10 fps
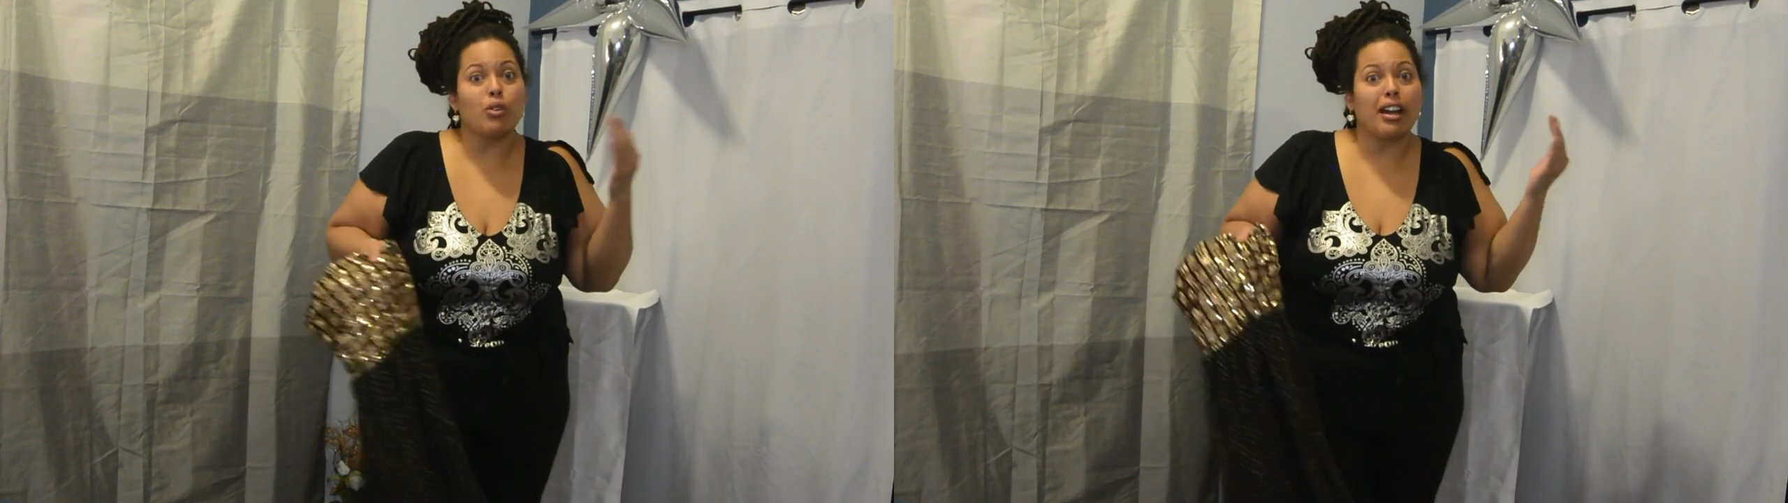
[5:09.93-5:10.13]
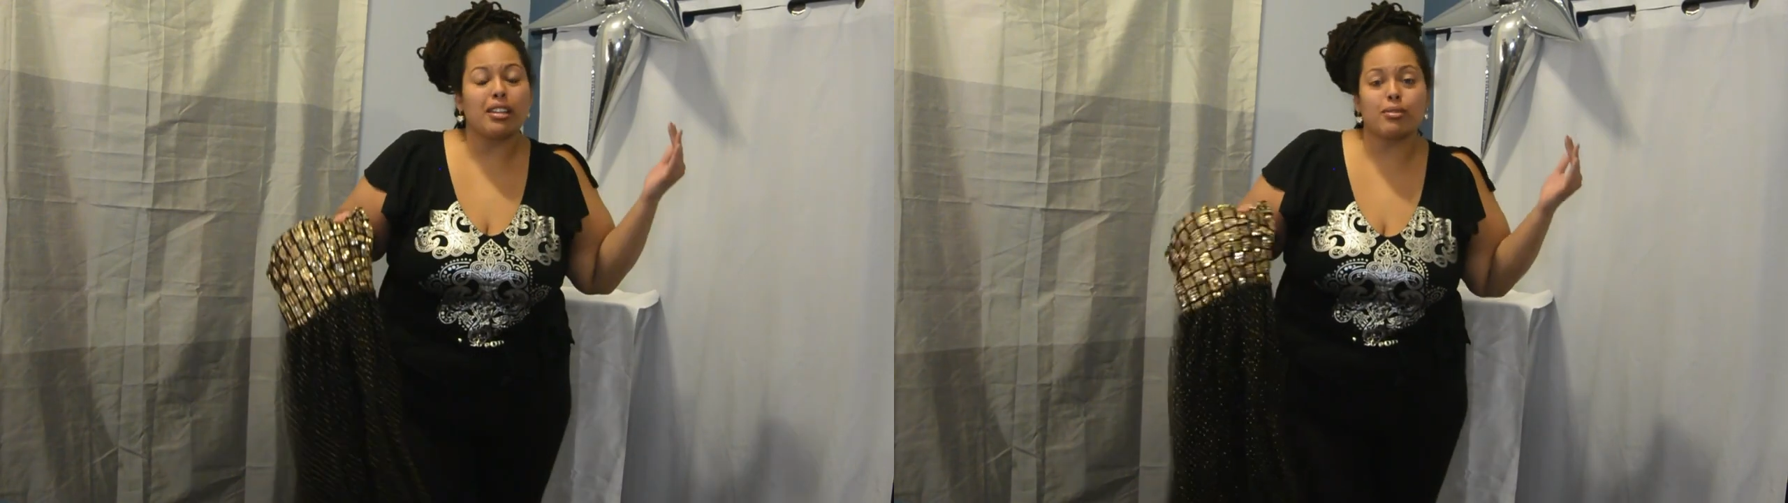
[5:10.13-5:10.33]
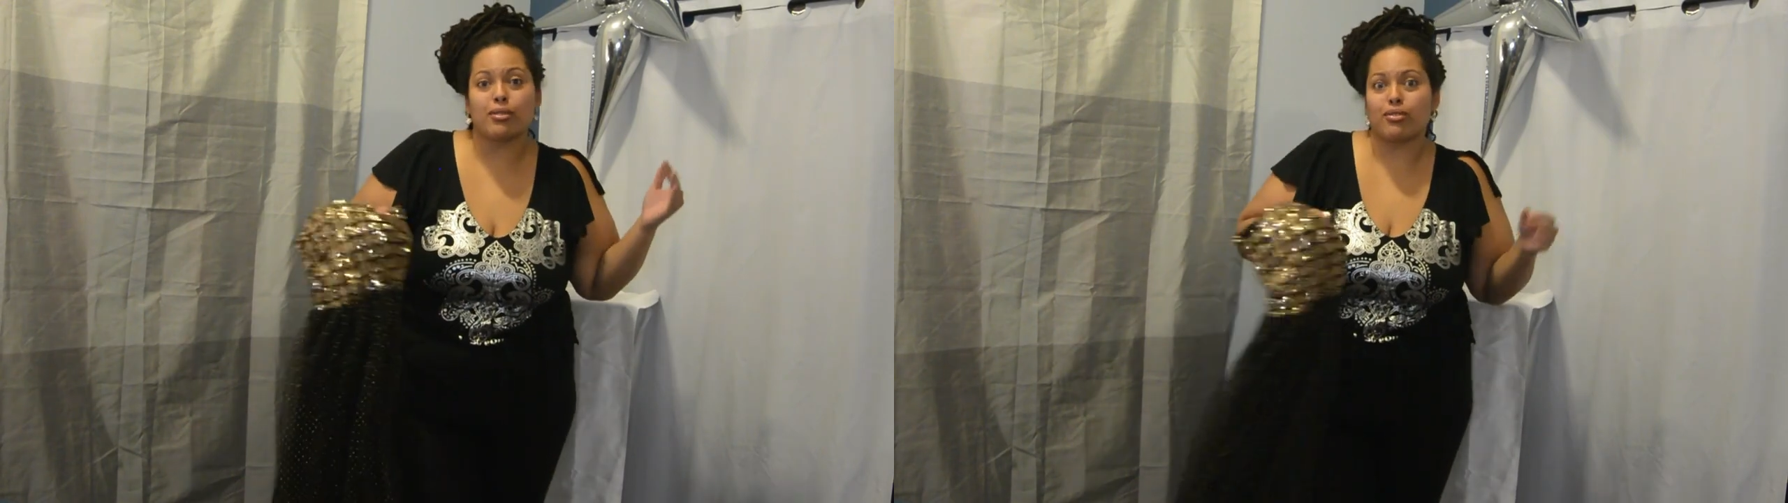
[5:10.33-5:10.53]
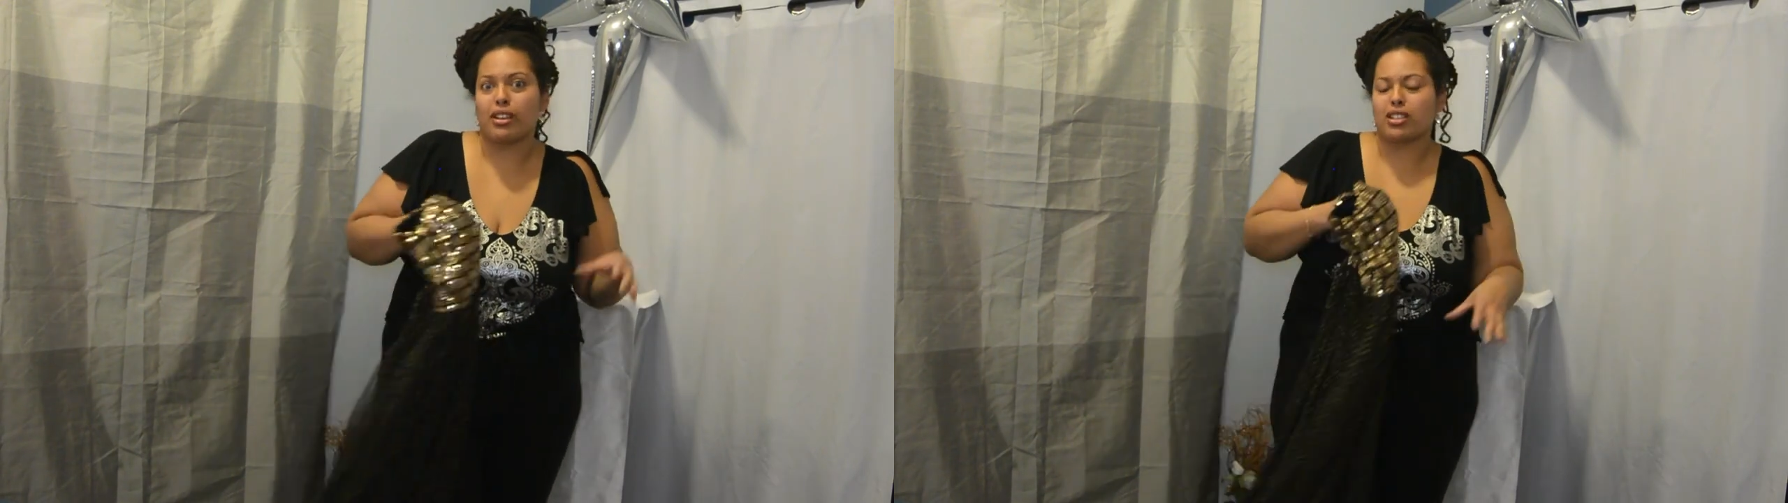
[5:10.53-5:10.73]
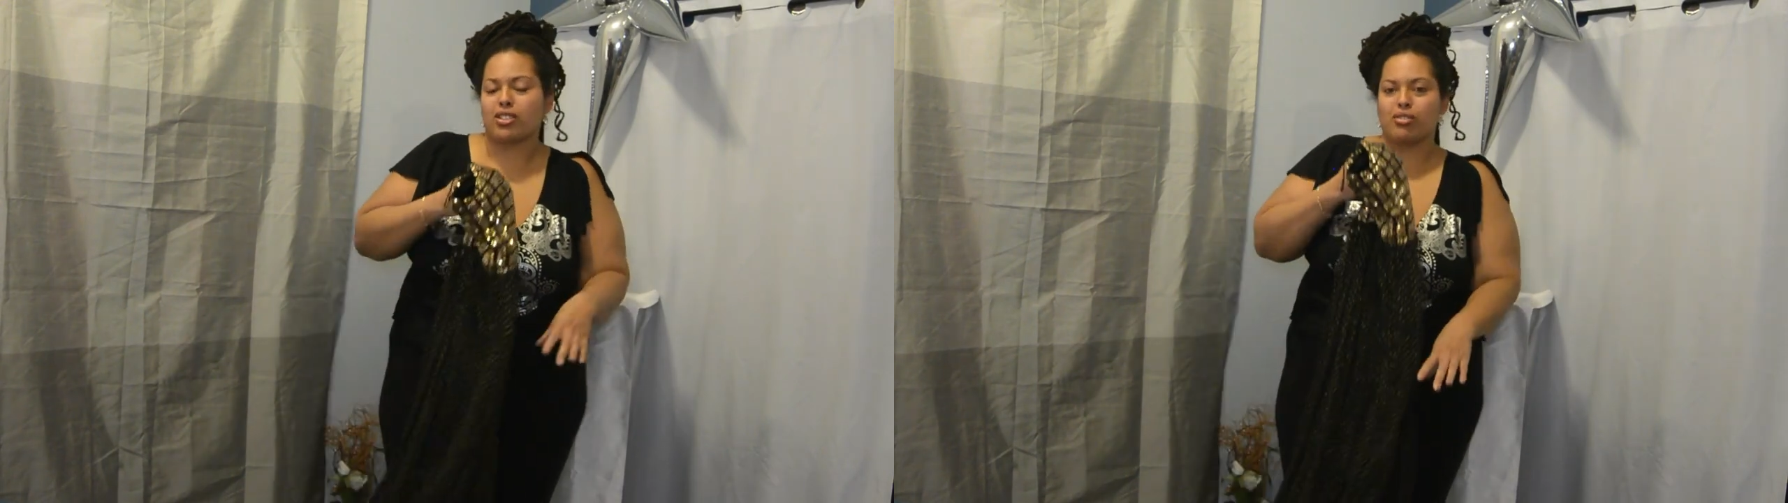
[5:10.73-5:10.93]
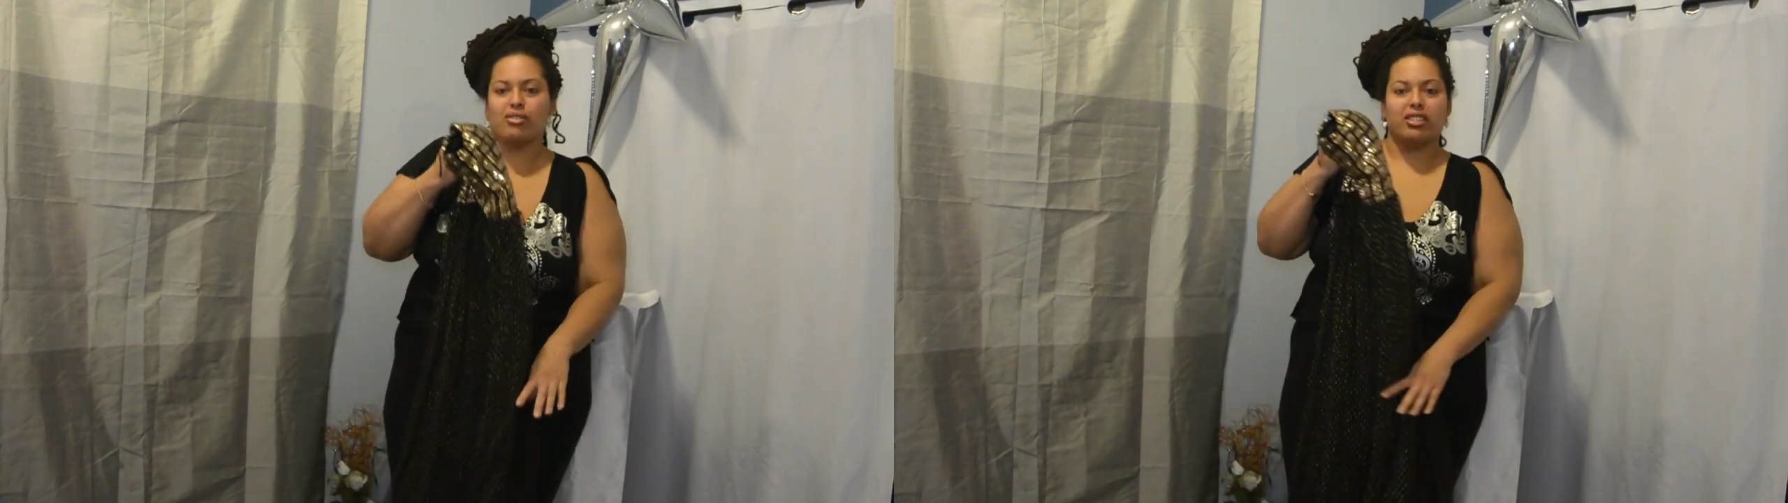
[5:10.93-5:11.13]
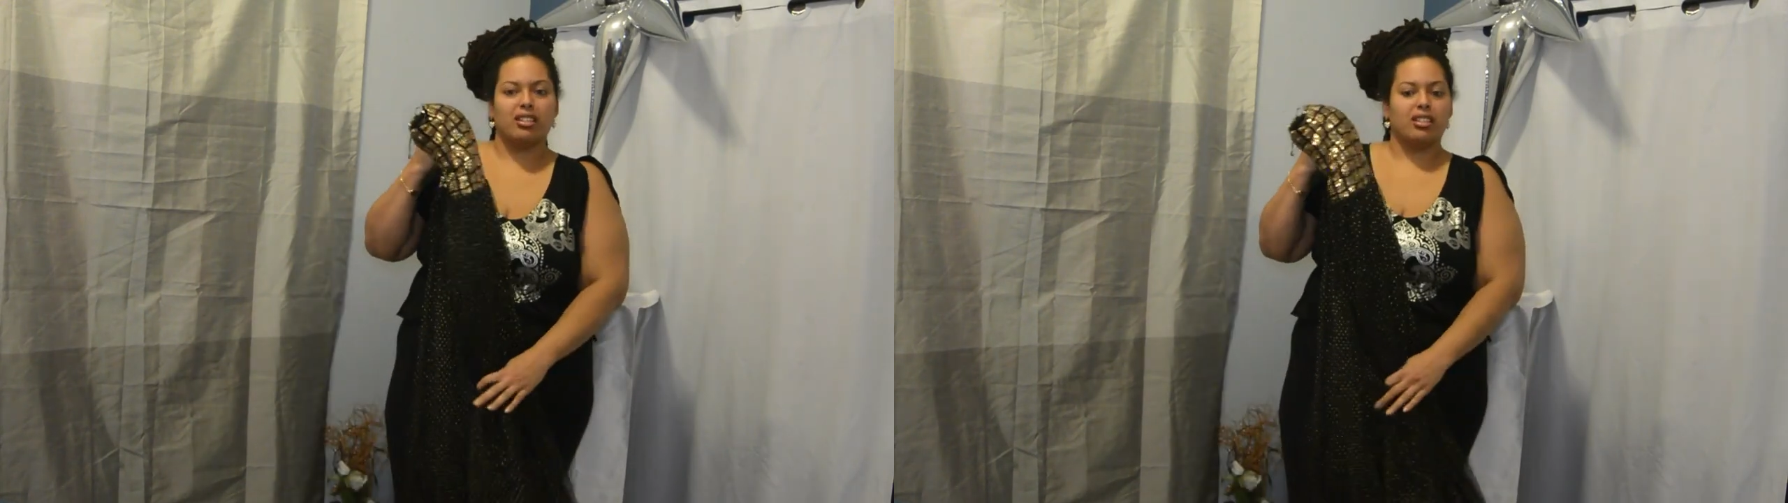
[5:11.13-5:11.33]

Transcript: items for Fashion Nova.